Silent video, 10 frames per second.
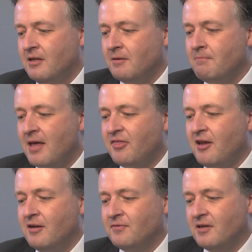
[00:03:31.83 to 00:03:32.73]
the
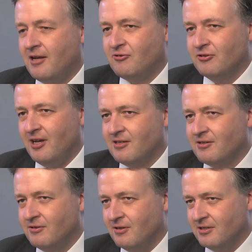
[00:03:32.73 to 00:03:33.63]
methane of the natural gas
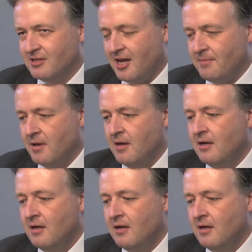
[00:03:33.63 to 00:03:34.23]
could not escape.